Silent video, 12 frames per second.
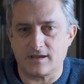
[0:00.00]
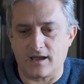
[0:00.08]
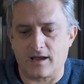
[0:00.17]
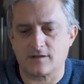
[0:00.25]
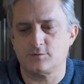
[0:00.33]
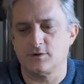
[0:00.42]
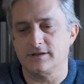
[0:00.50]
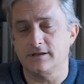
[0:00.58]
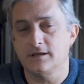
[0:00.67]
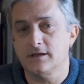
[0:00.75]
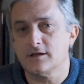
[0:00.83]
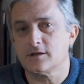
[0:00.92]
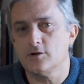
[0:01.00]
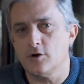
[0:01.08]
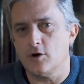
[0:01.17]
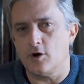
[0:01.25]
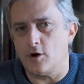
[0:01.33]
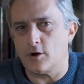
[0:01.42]
actually
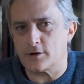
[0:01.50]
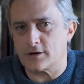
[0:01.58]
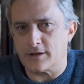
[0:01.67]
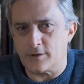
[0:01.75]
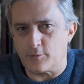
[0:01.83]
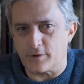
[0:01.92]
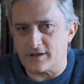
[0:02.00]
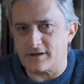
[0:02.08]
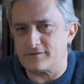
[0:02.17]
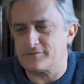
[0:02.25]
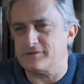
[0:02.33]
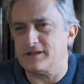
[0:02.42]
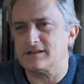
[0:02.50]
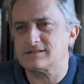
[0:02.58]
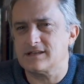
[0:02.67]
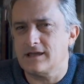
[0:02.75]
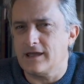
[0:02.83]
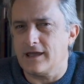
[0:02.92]
go on with other
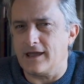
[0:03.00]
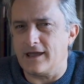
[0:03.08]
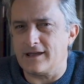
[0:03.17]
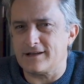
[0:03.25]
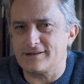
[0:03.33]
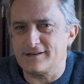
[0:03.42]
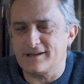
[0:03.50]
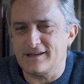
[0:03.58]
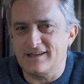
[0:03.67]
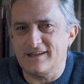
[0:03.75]
things. And